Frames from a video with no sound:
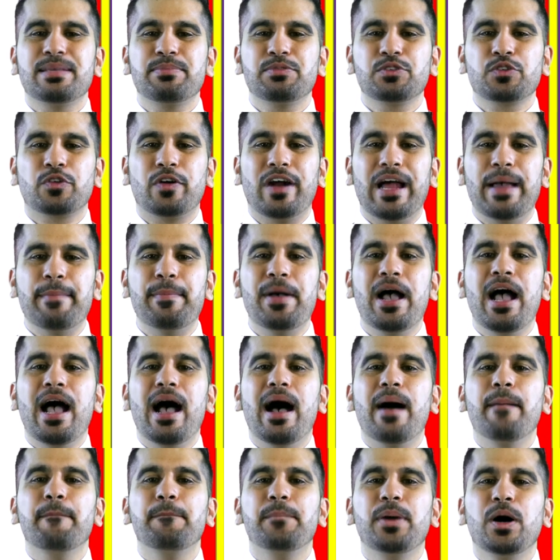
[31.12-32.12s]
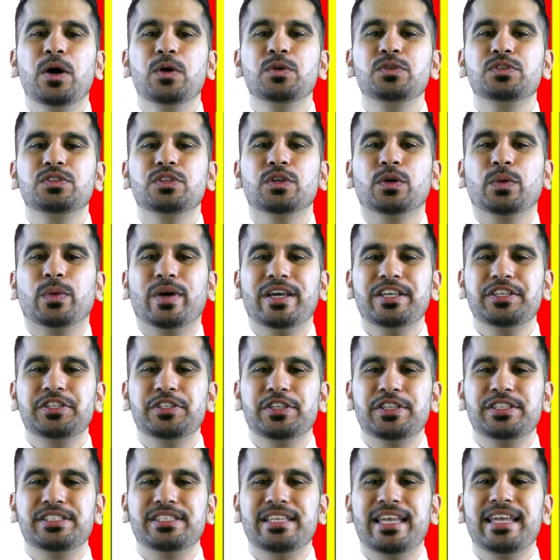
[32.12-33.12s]
subscribe, and post your
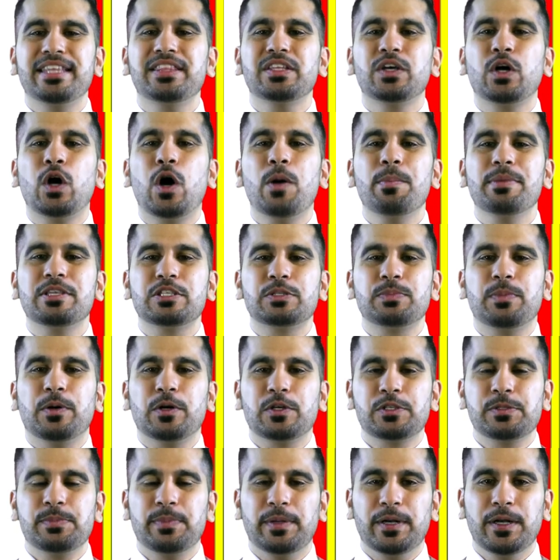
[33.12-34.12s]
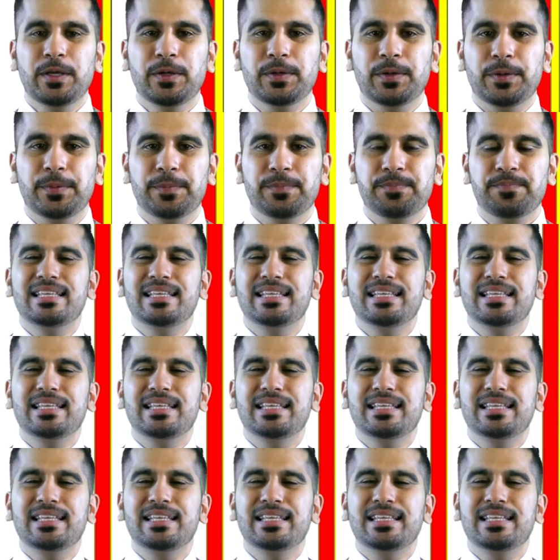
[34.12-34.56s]
questions in the comments box below.